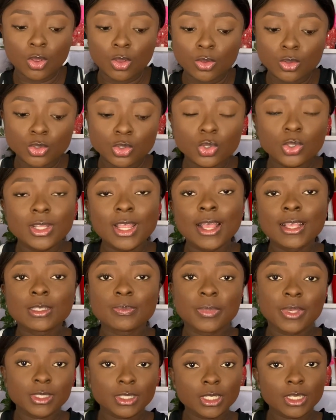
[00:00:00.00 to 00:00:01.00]
So that's
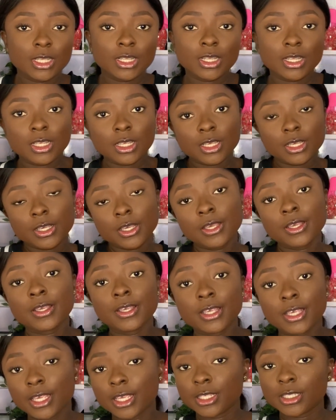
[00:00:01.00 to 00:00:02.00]
basically
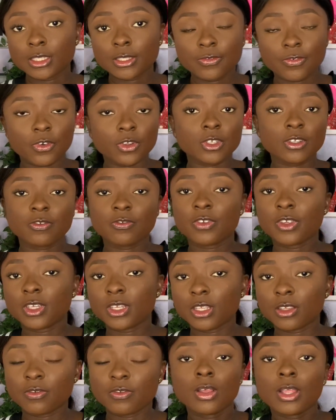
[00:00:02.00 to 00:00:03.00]
it for the
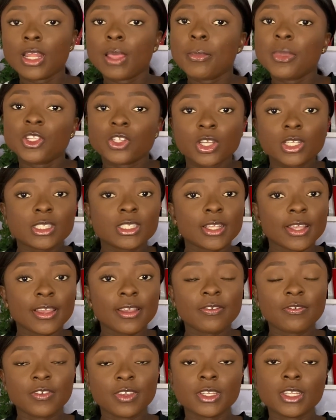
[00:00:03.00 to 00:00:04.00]
feeding. So let me just say,
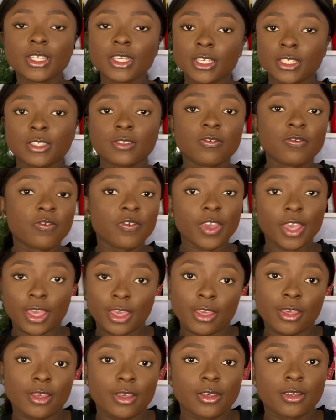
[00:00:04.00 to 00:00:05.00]
feeding is fair.